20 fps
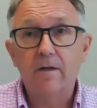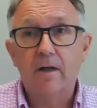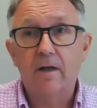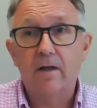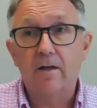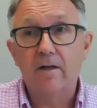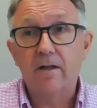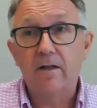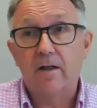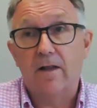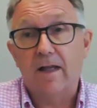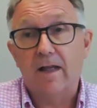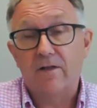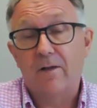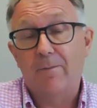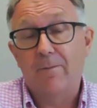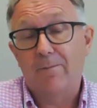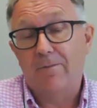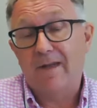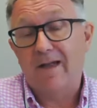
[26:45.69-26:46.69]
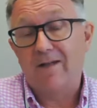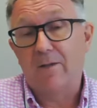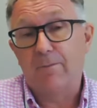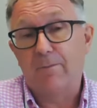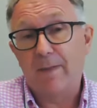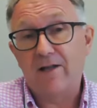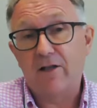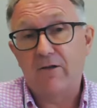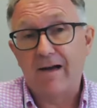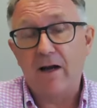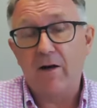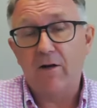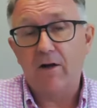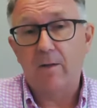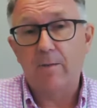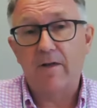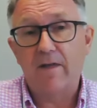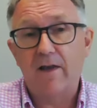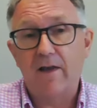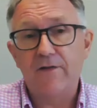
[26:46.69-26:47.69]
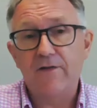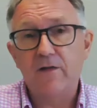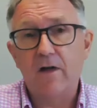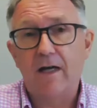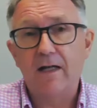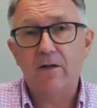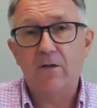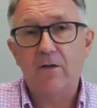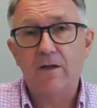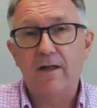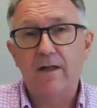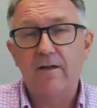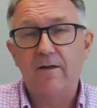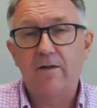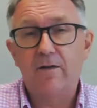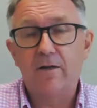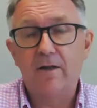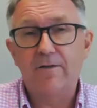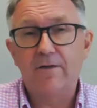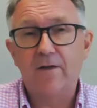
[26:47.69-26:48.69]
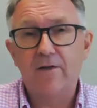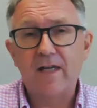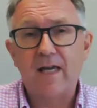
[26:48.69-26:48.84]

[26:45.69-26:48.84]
that's a better outcome of that cycle than if the